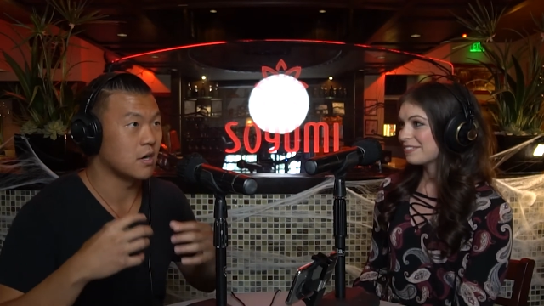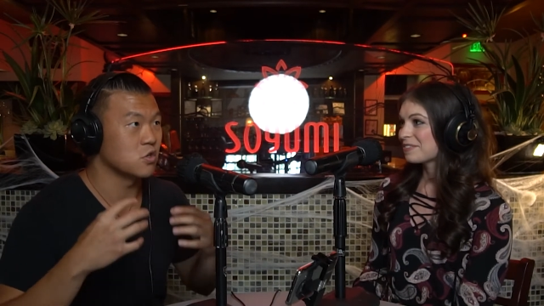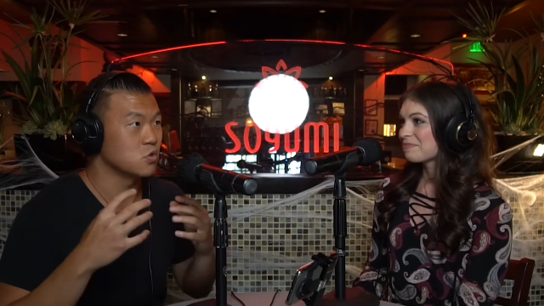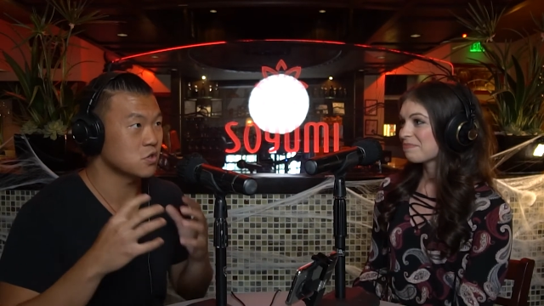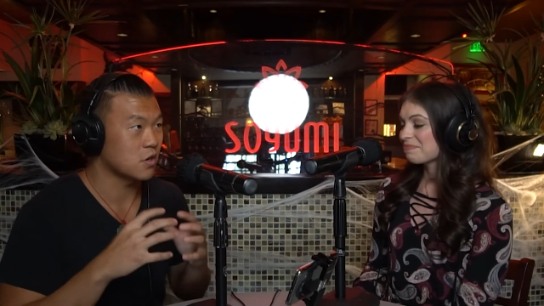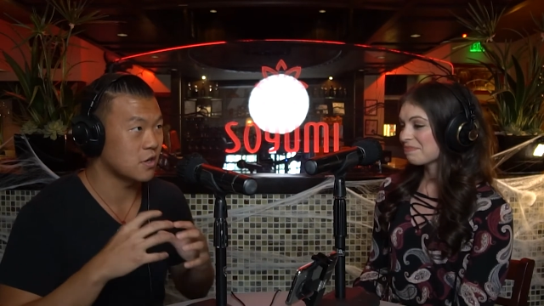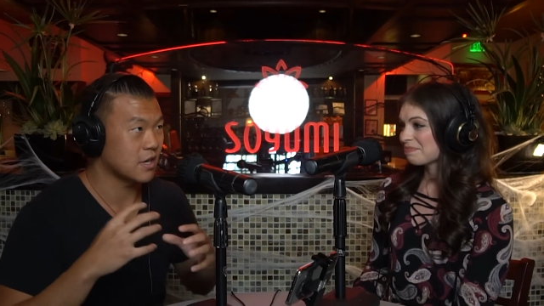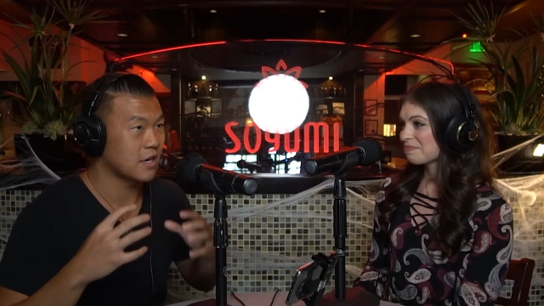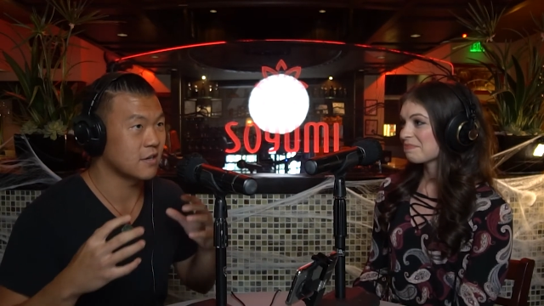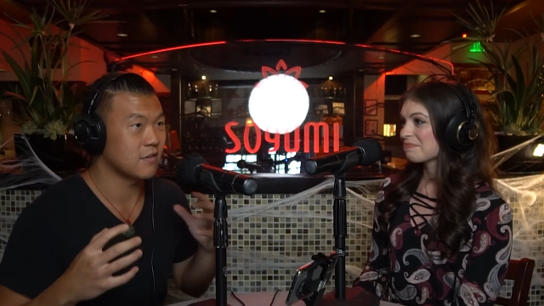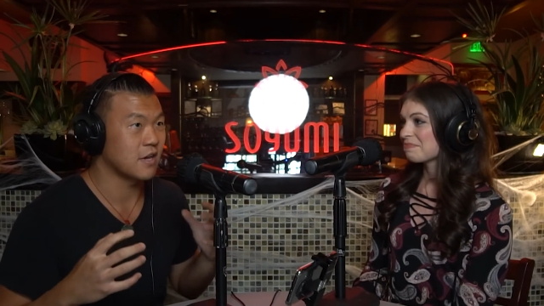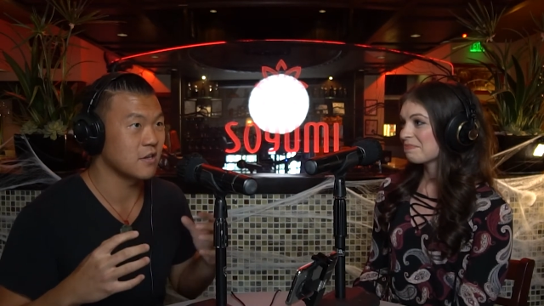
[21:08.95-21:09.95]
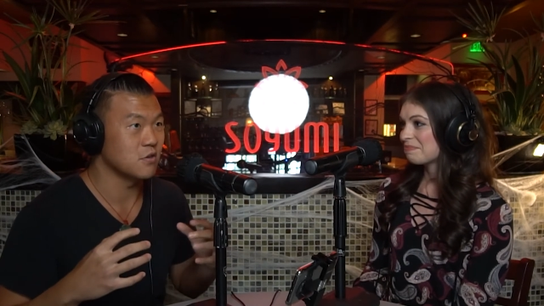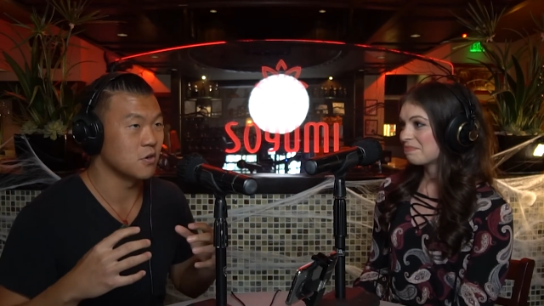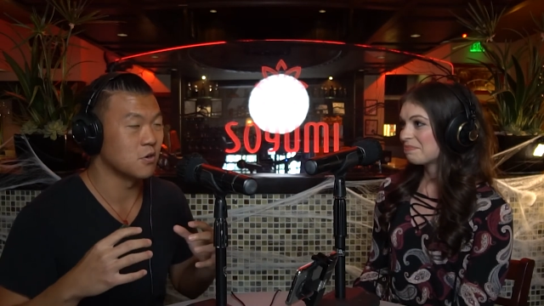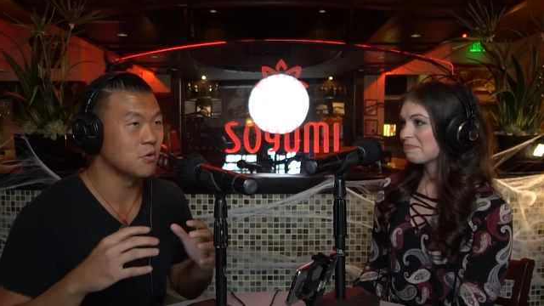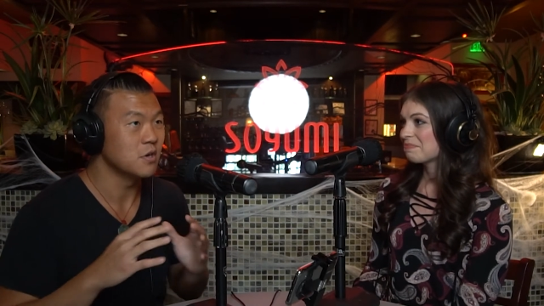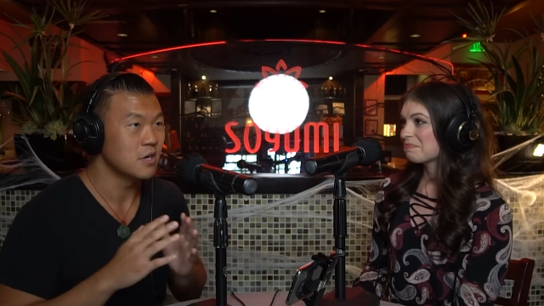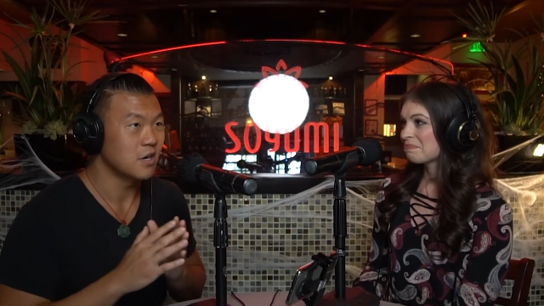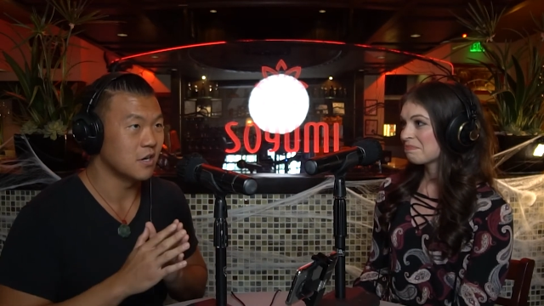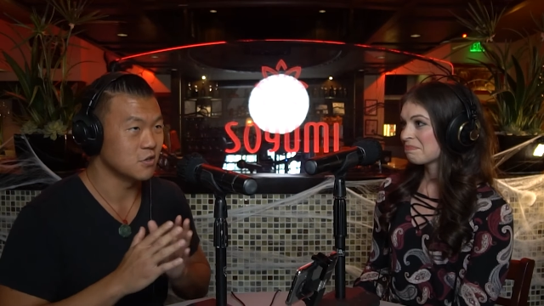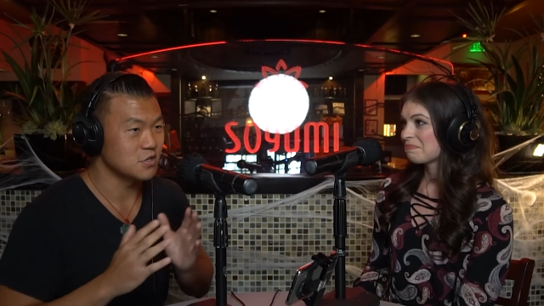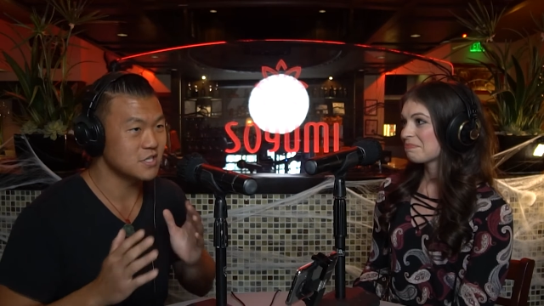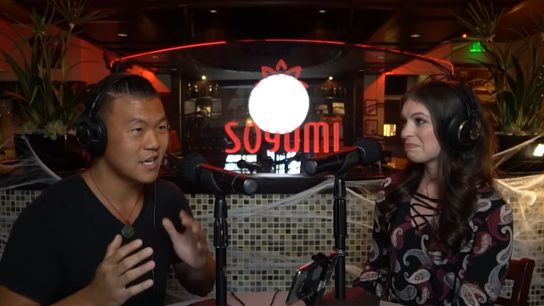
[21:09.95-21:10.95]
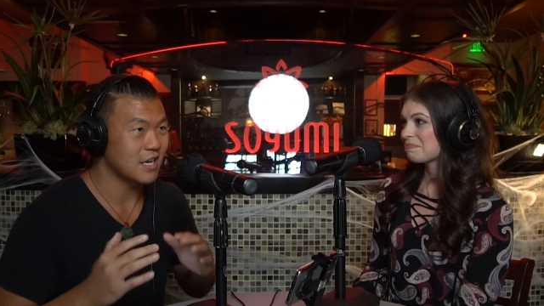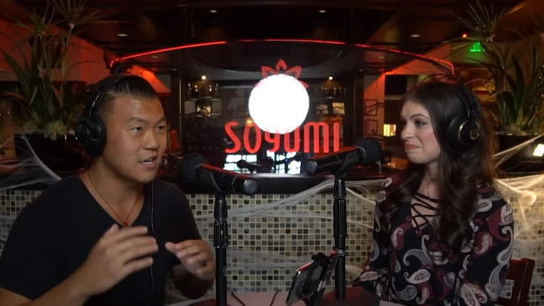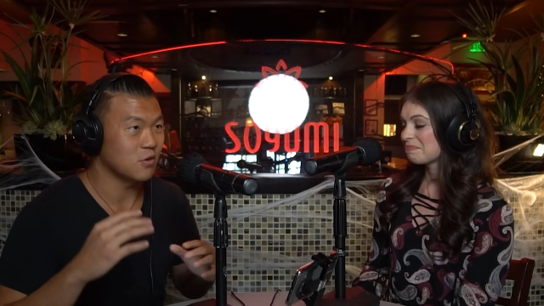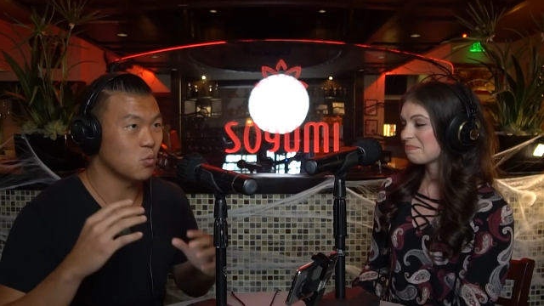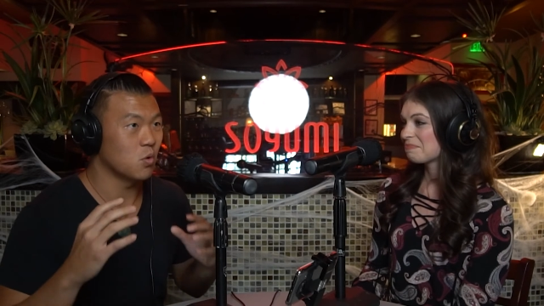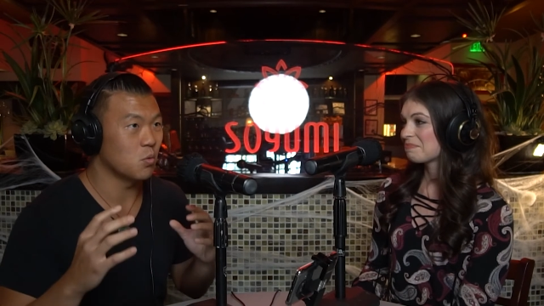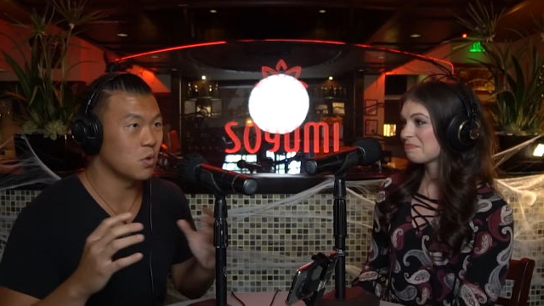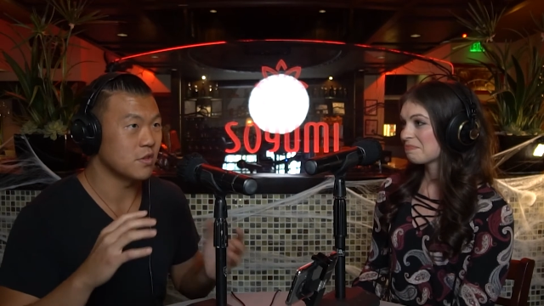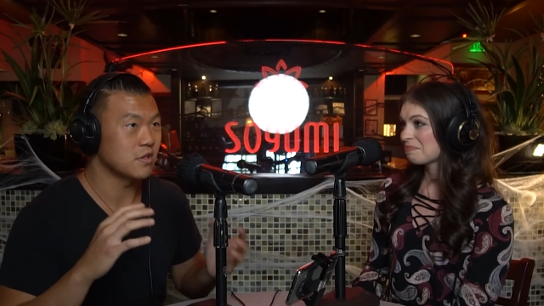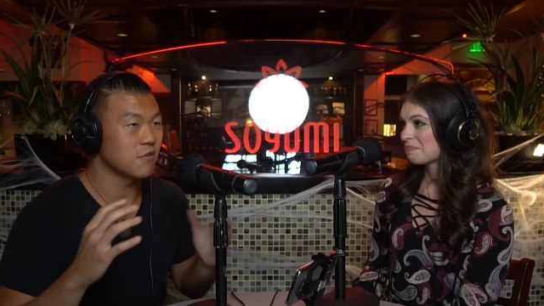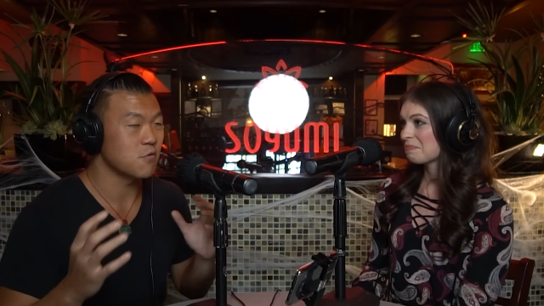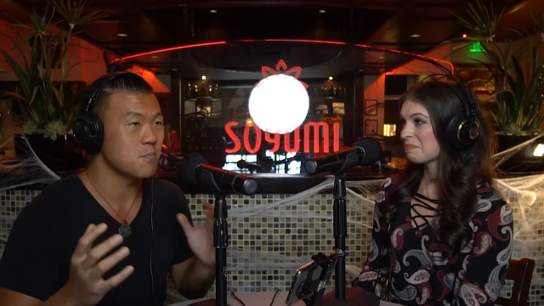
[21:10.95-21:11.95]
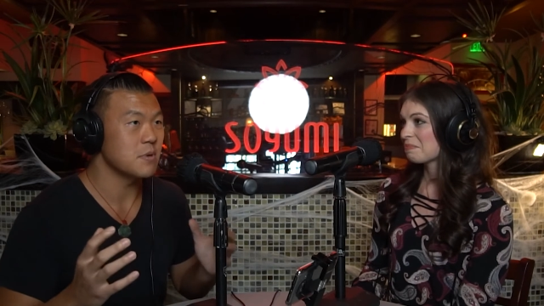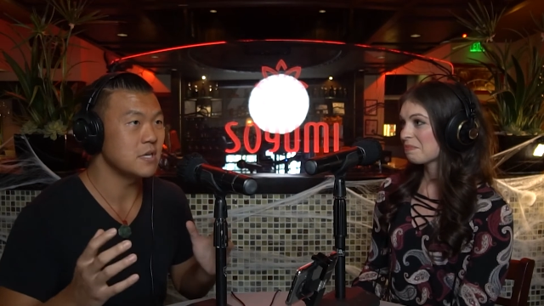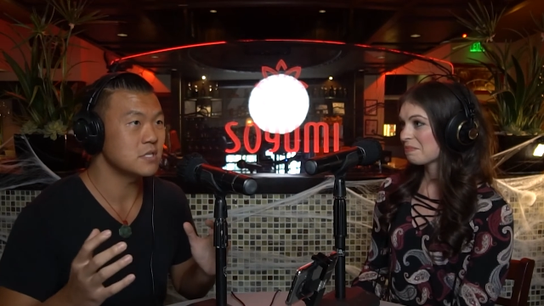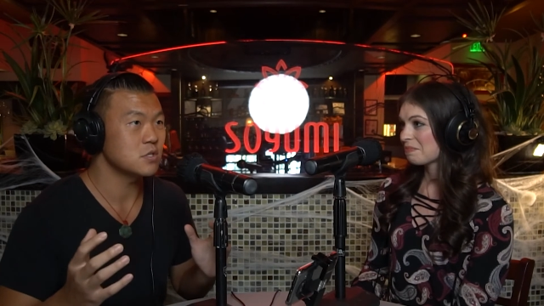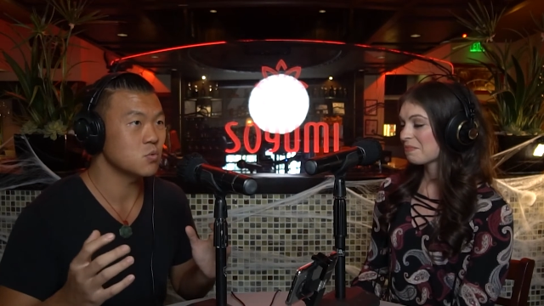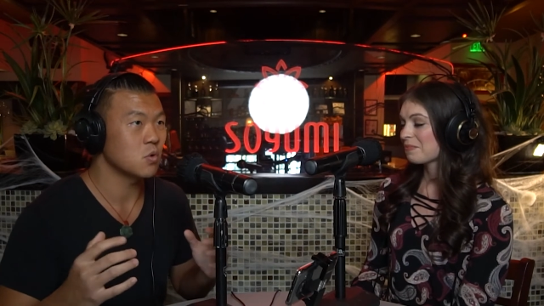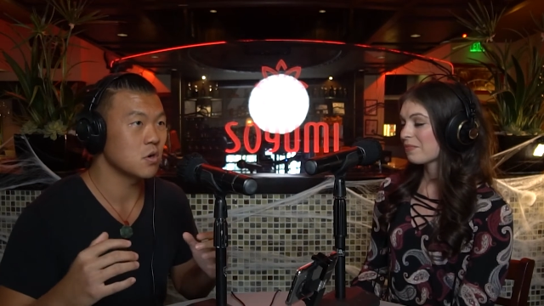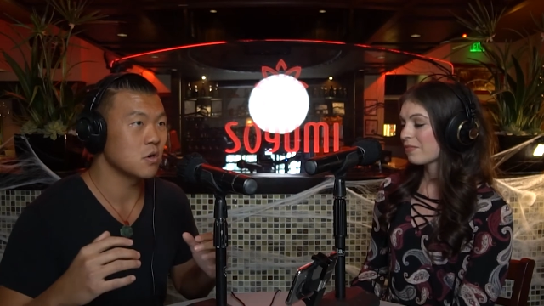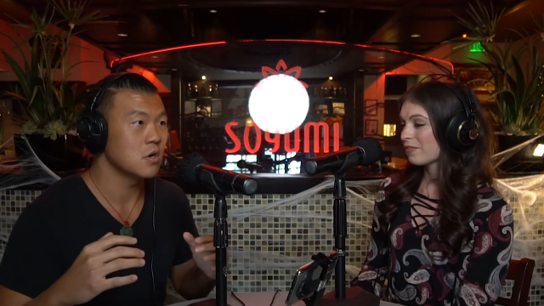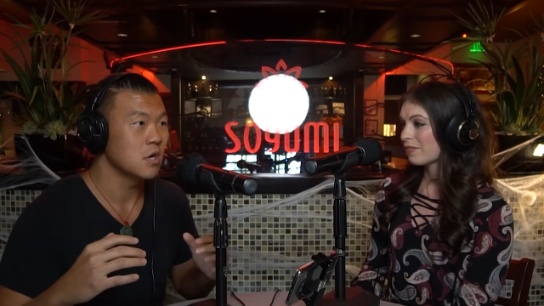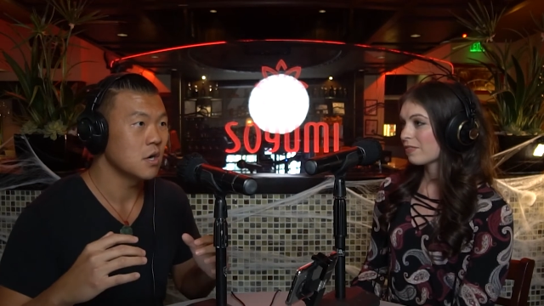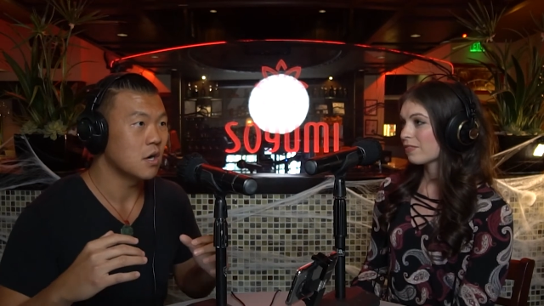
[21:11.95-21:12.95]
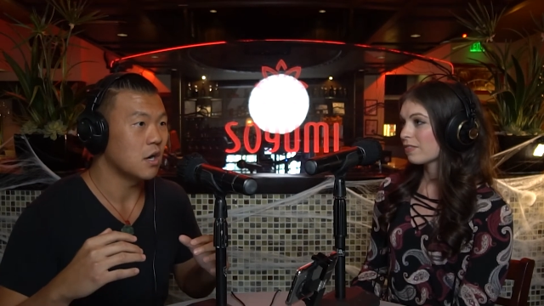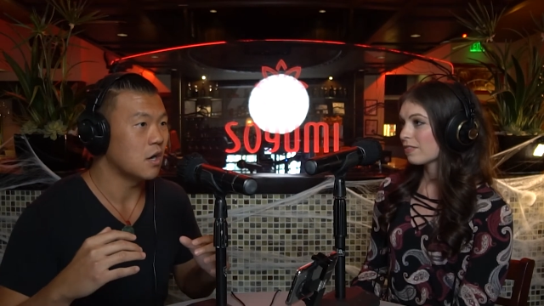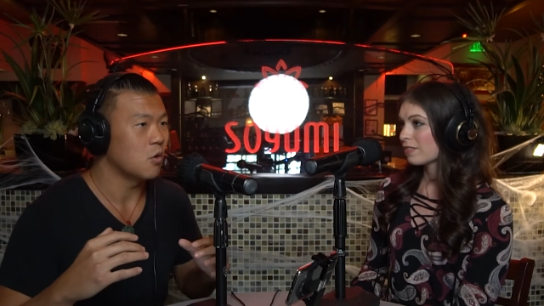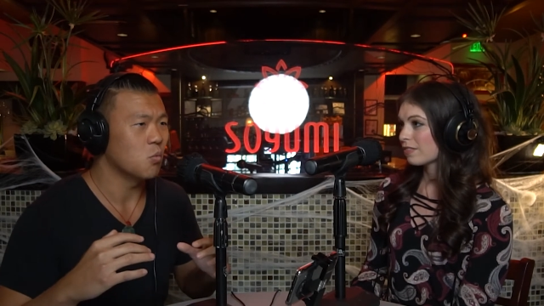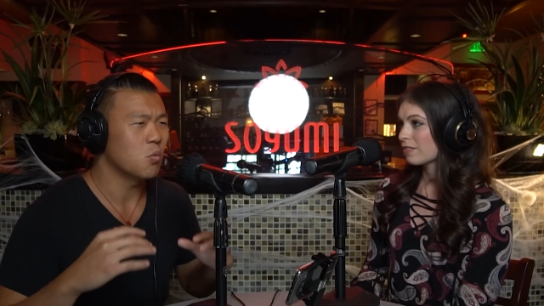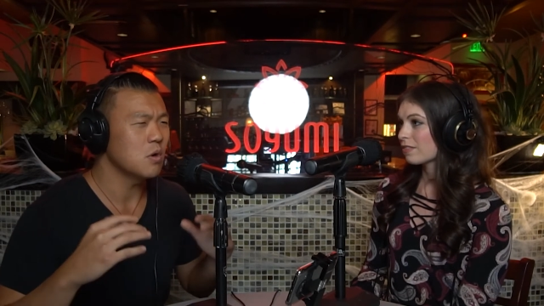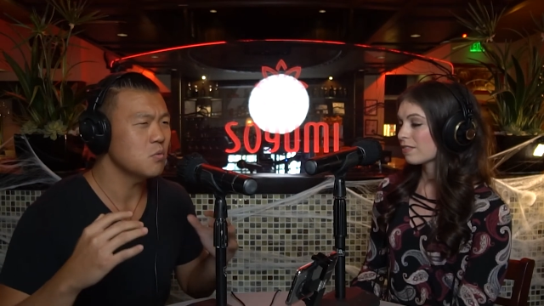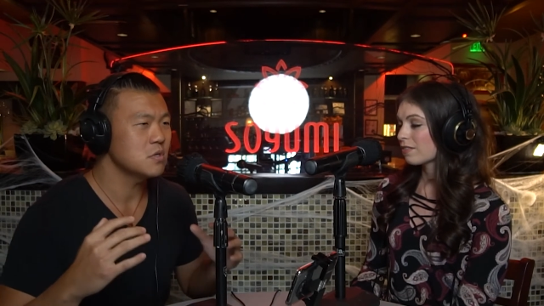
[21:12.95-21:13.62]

Speaker 1: Uh, you started kind of like, you know, understanding what the different pieces were. Uh, what